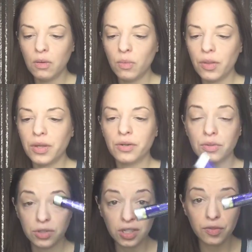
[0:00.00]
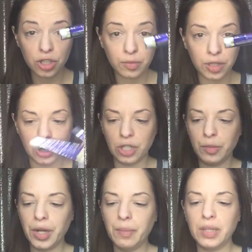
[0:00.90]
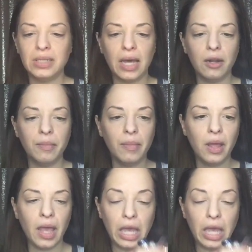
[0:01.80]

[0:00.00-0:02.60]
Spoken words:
Well, the silver shimmer is shimmery, but denim